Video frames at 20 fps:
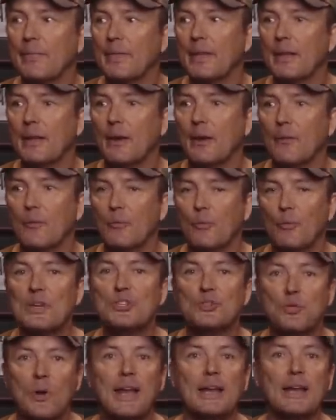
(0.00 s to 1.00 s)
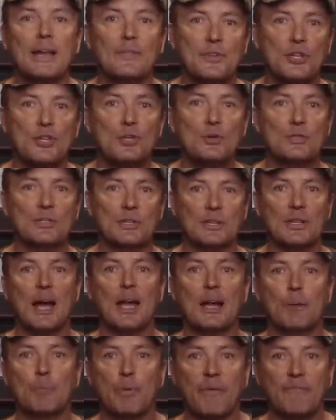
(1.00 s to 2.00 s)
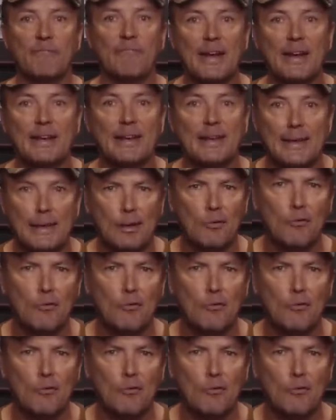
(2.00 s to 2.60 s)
you know, we try not to use a lot of profanity